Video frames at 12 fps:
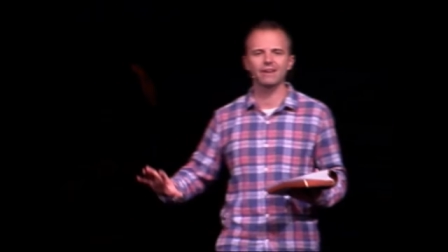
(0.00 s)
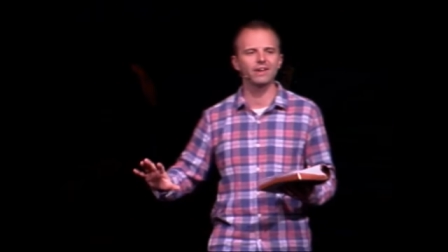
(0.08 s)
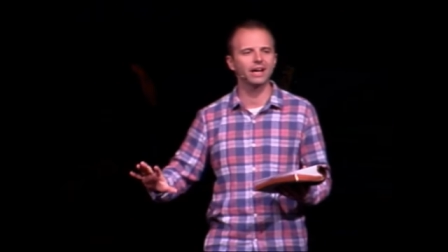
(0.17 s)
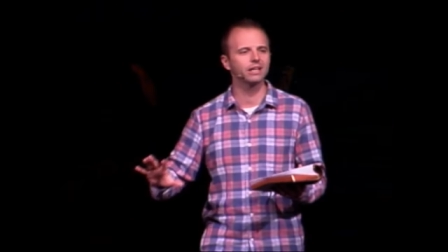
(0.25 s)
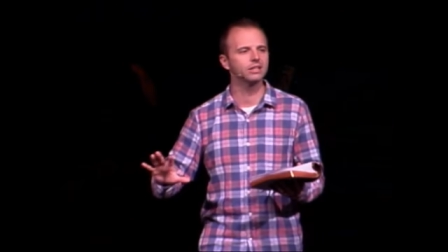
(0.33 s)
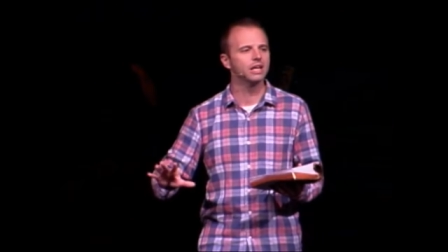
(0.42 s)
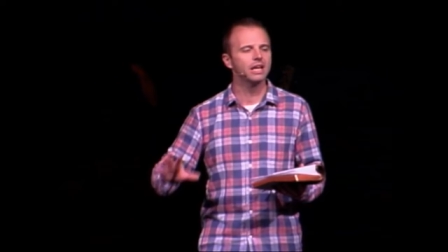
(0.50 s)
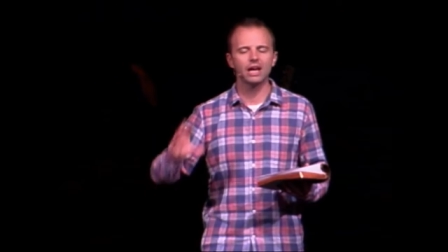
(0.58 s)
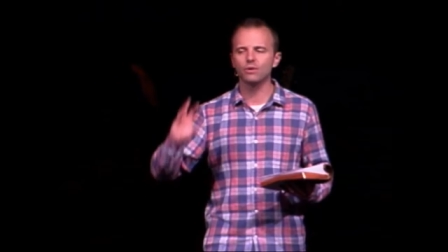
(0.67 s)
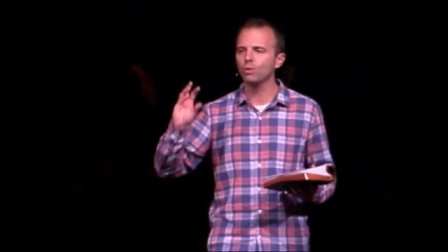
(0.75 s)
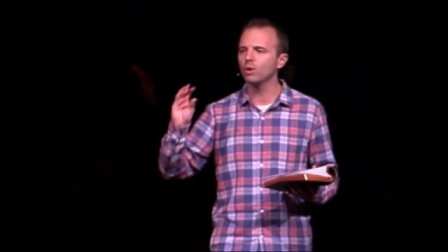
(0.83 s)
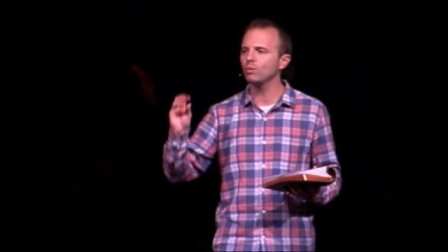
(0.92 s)
If I can
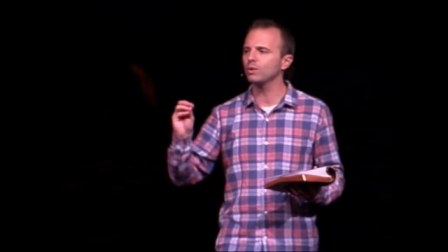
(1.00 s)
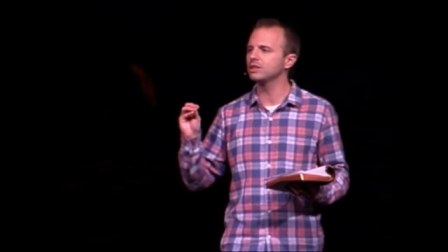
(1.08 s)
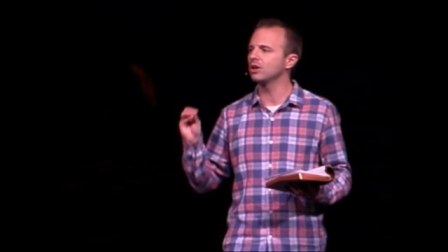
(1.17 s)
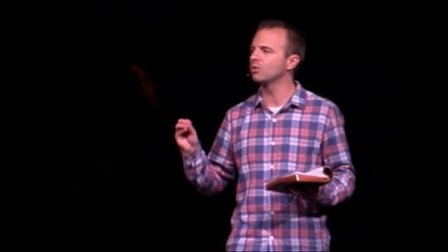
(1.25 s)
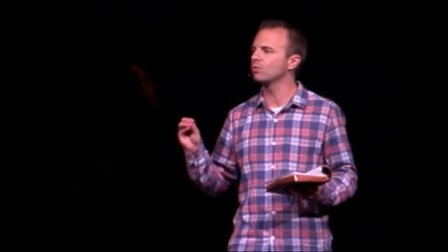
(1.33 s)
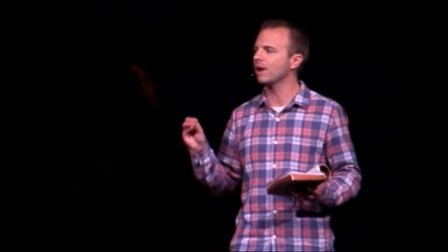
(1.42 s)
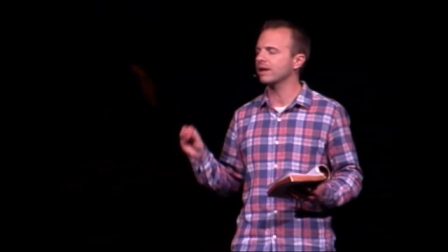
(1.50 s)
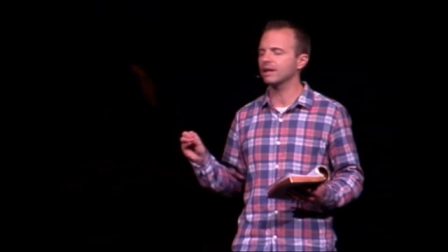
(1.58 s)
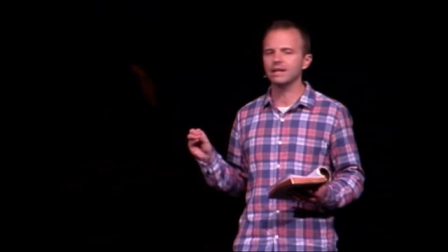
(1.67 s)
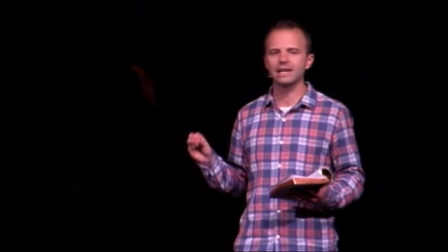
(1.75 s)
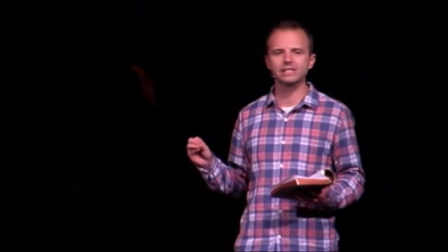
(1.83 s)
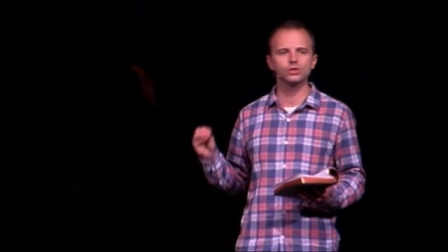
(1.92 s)
and what we don't
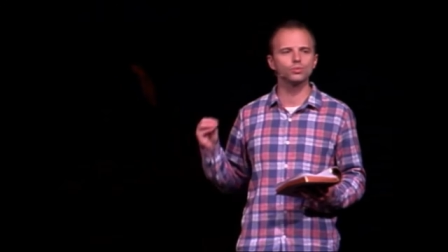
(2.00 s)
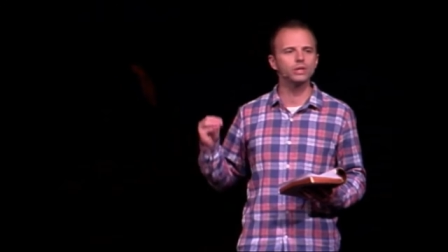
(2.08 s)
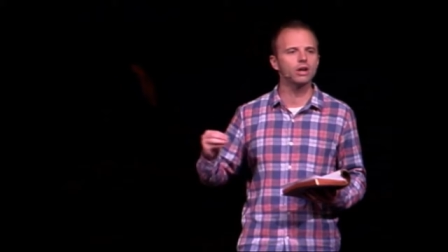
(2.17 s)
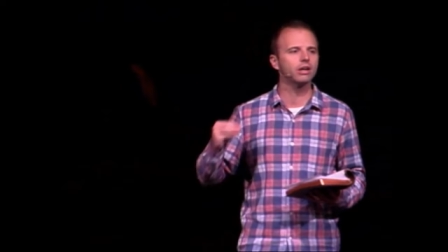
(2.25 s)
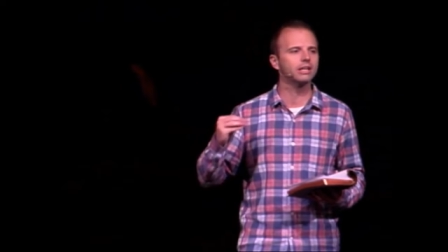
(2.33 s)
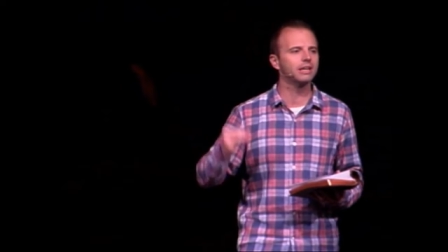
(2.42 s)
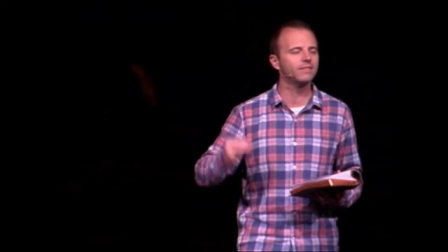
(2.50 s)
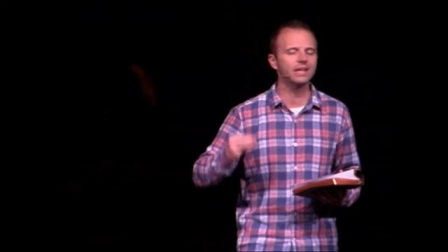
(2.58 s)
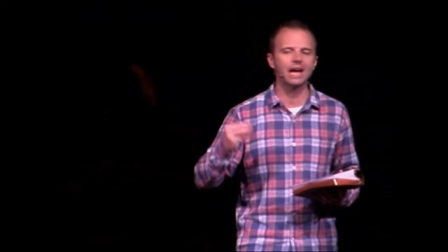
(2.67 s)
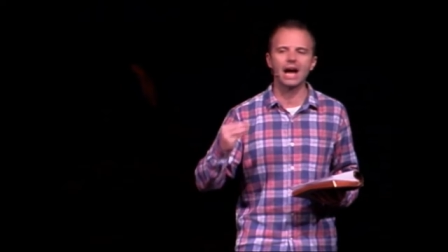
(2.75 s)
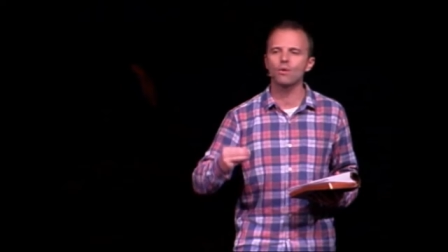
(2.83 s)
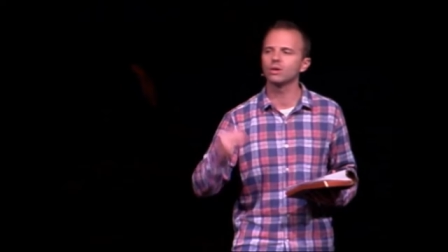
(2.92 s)
recognize is we are
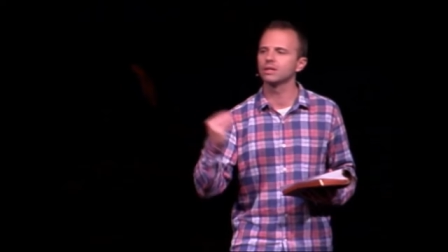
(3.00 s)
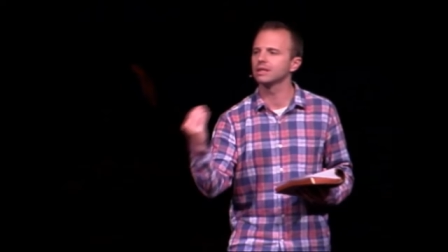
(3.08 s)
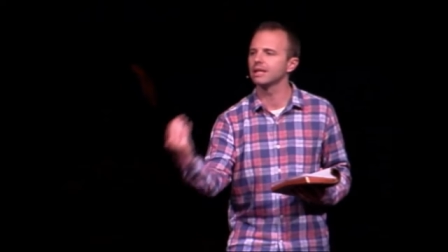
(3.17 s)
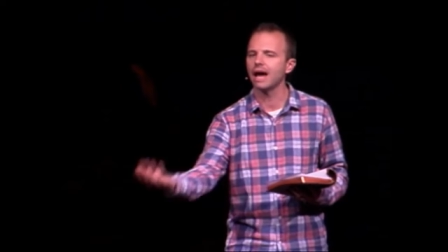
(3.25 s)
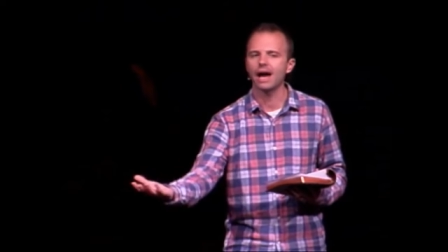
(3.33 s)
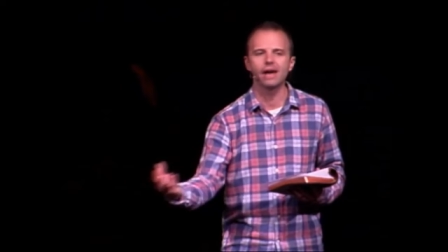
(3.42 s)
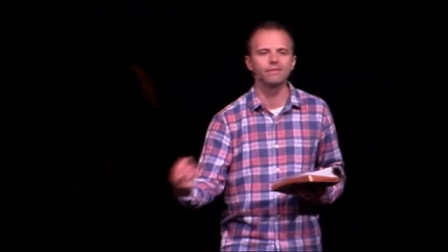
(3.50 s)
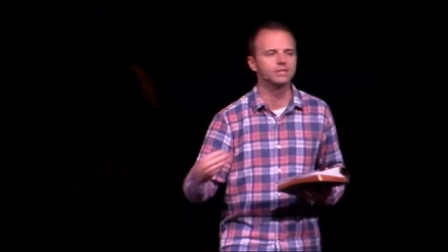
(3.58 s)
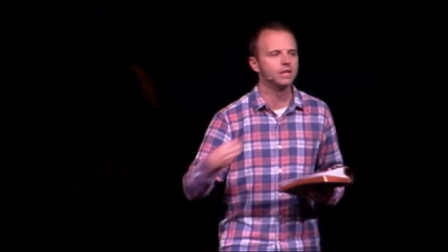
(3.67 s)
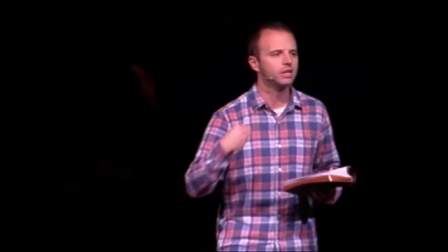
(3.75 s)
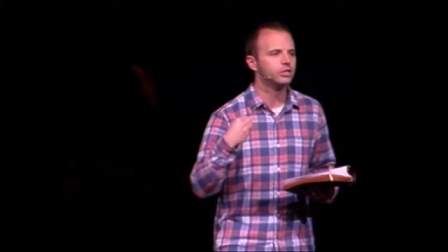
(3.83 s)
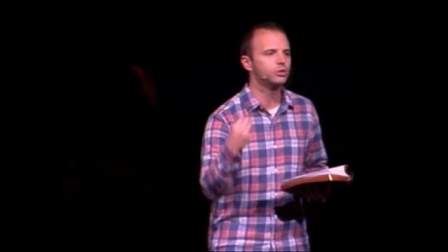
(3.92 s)
giving our
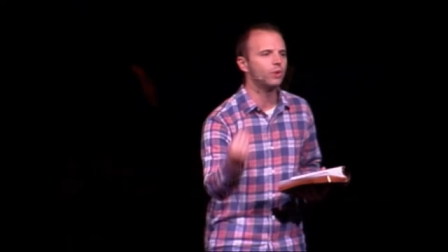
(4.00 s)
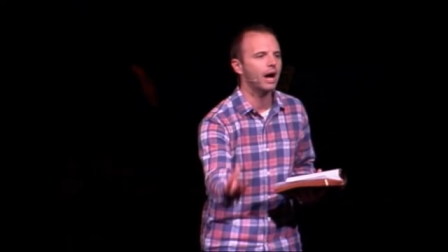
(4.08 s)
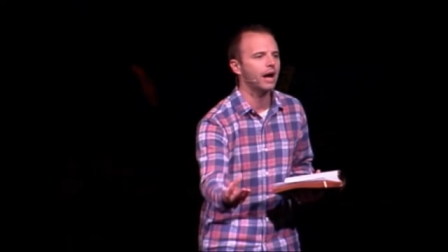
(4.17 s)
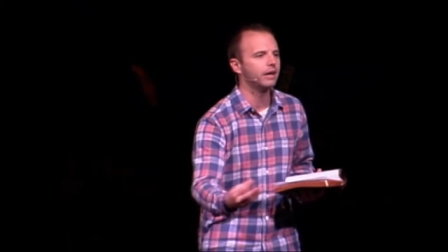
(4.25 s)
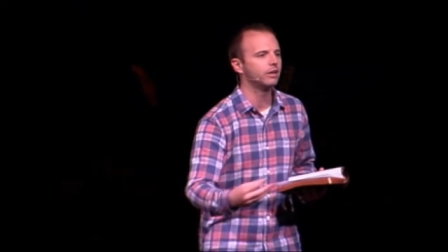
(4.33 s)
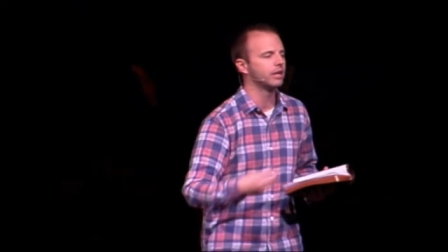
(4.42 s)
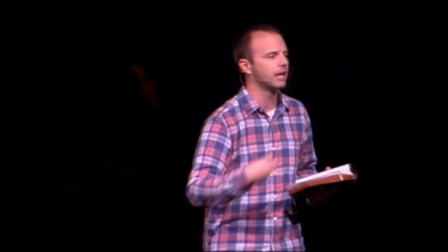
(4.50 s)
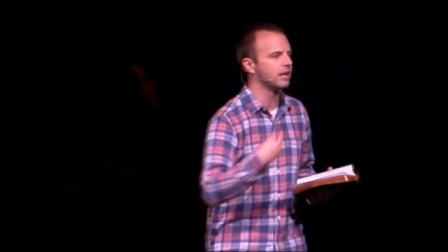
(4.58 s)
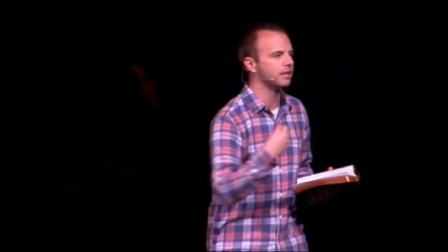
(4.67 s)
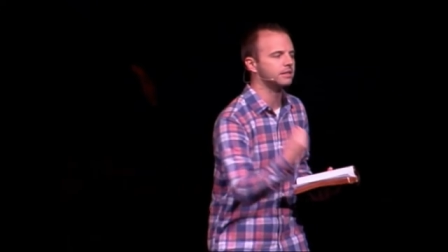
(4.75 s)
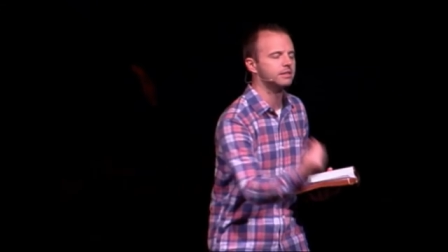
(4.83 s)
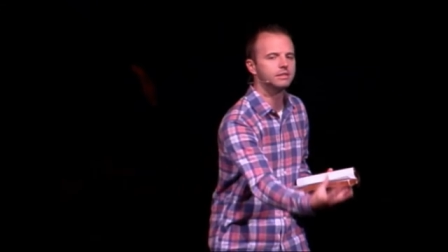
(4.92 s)
lives to hired
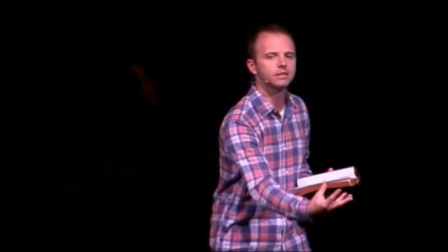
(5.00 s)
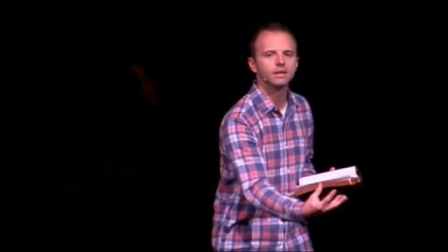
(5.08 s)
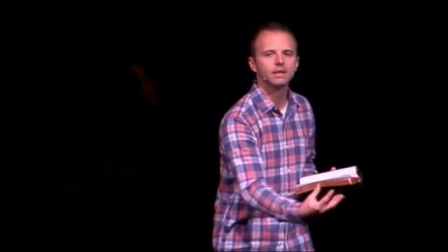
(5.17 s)
hands.